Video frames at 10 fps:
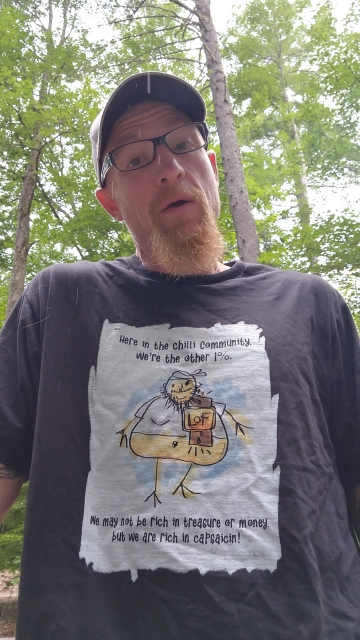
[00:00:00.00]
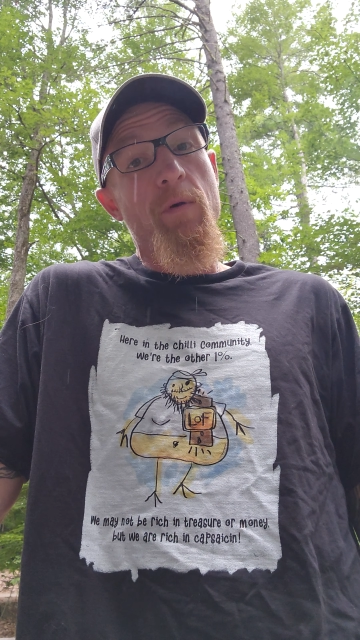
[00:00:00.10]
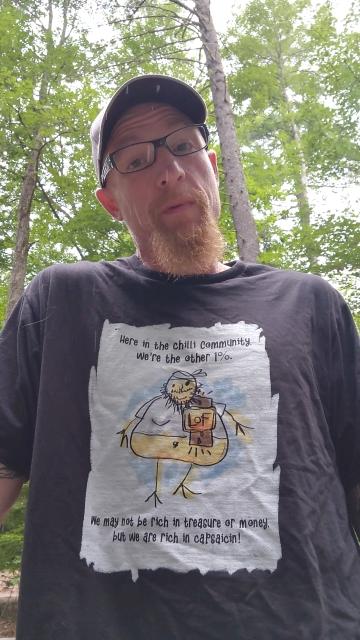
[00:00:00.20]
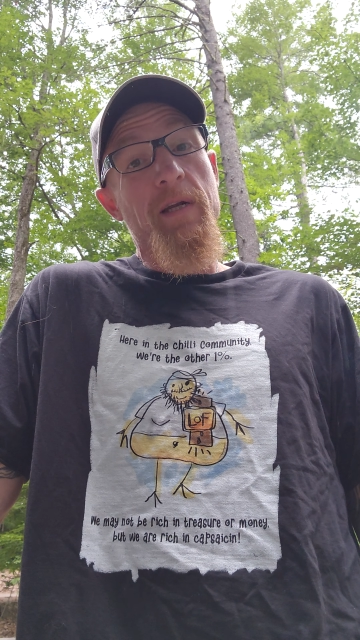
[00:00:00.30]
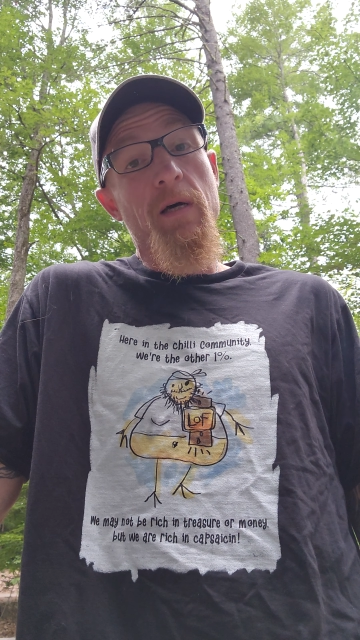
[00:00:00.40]

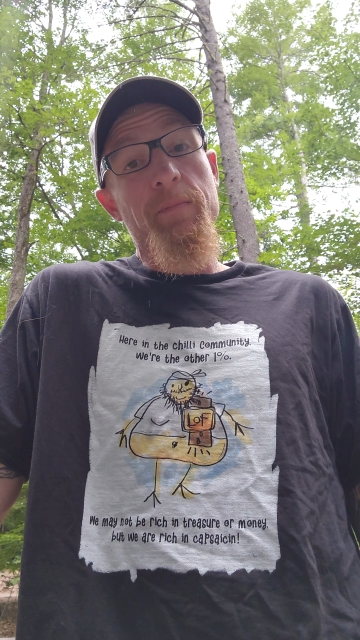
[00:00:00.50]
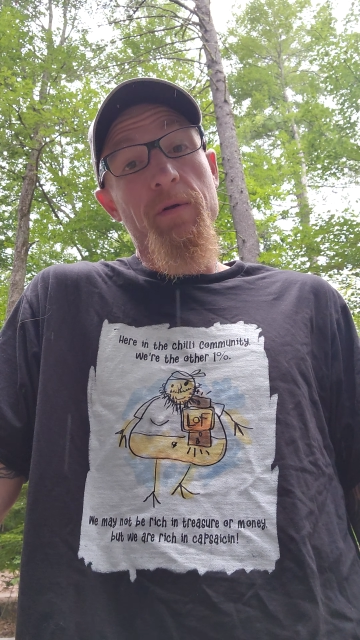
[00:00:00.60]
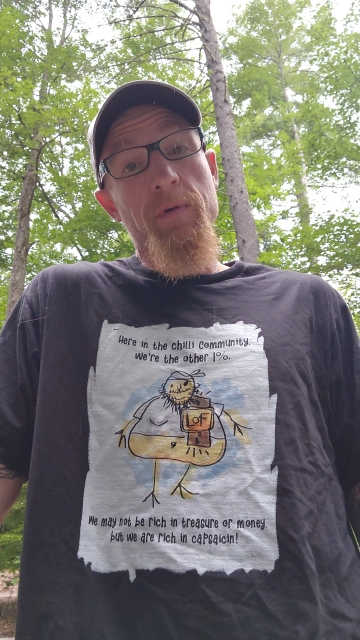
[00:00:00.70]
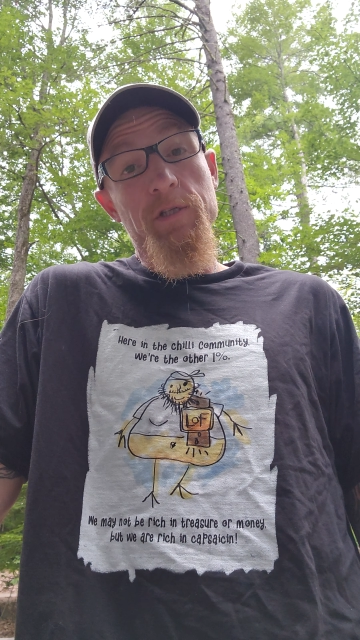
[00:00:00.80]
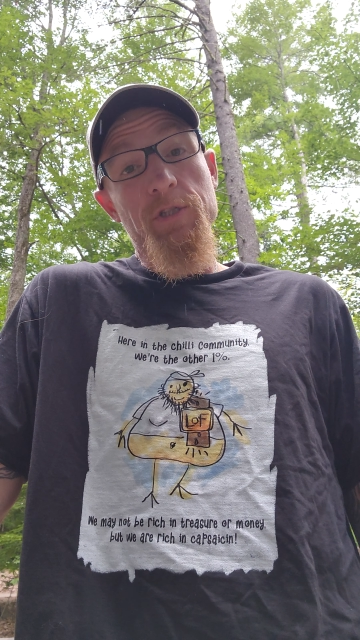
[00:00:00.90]
We may not
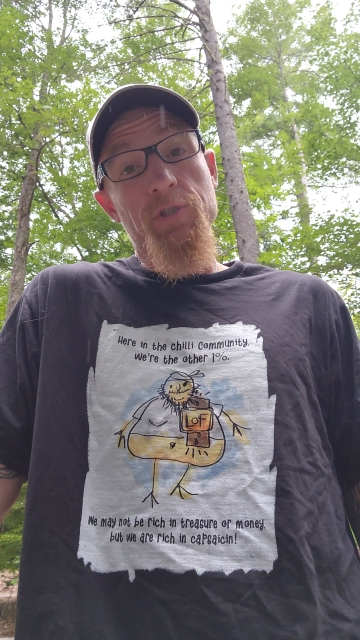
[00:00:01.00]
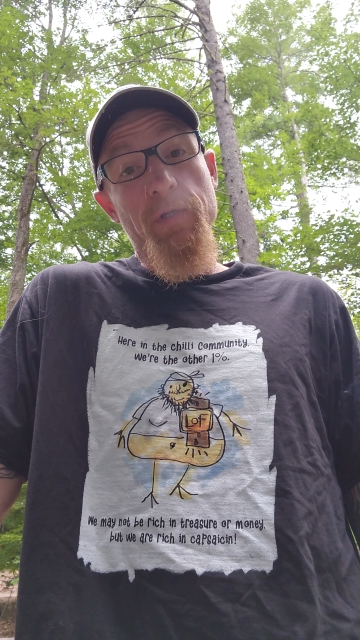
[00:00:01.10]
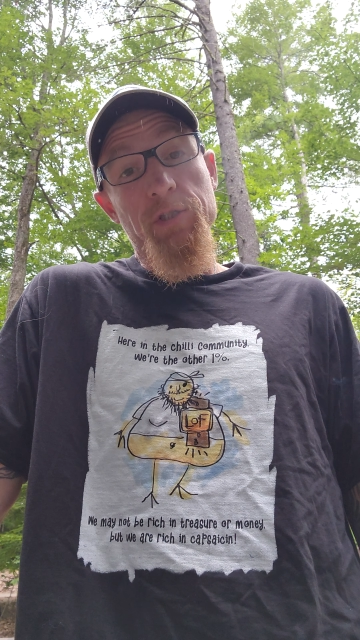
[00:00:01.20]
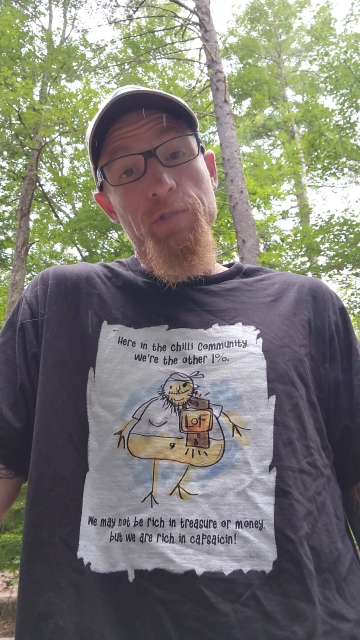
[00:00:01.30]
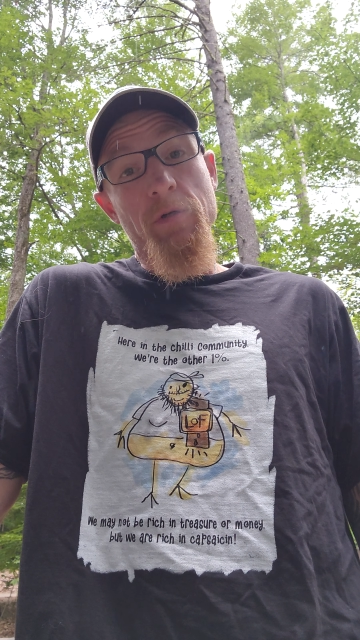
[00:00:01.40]
be rich in
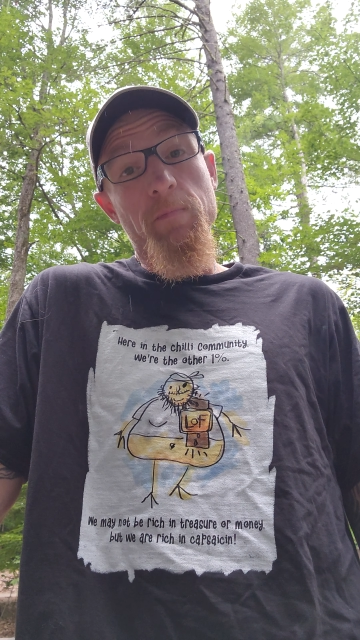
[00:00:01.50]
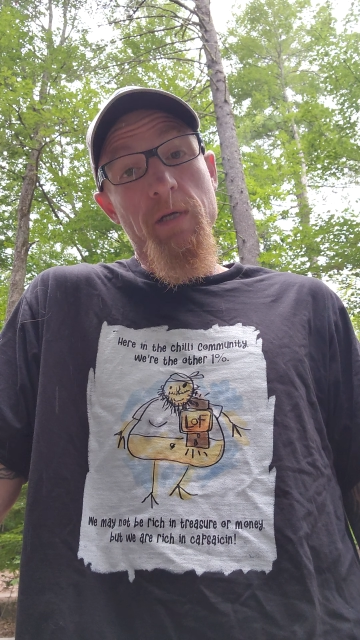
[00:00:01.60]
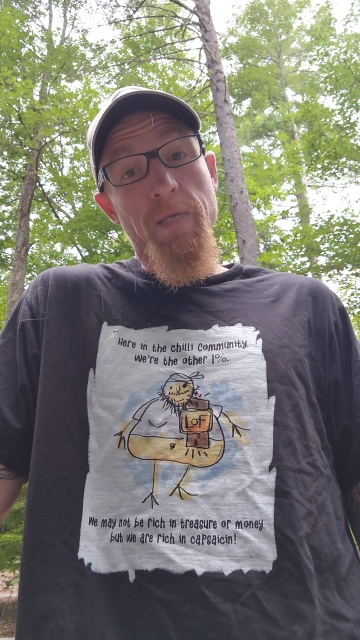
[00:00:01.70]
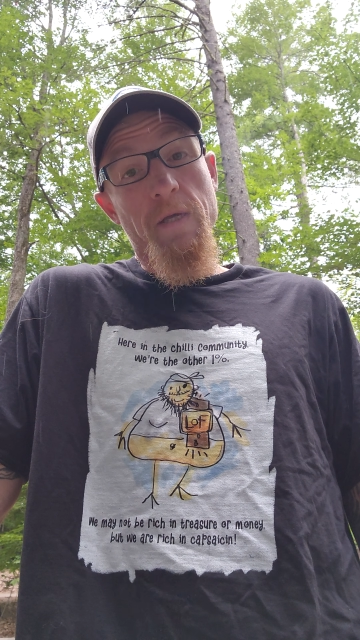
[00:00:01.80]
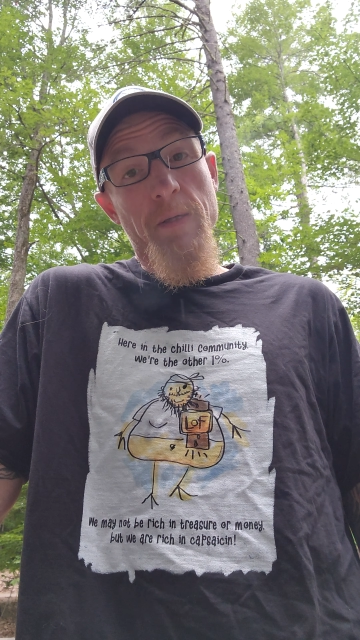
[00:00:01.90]
treasure or
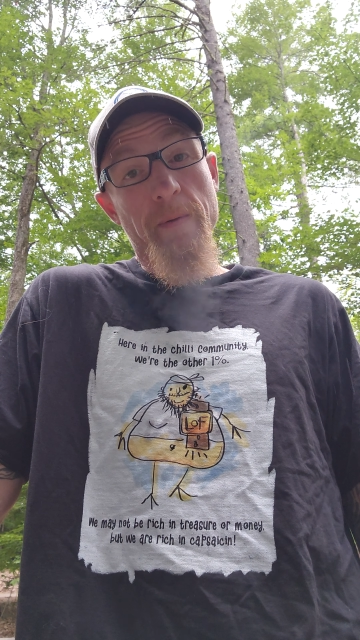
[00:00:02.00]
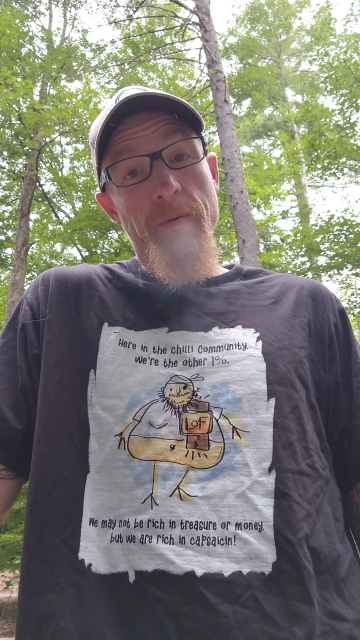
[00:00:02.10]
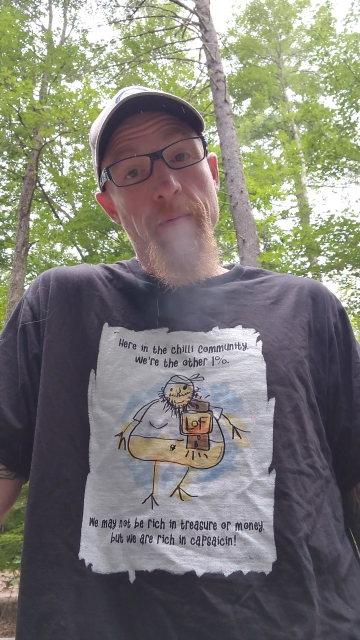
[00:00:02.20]
money,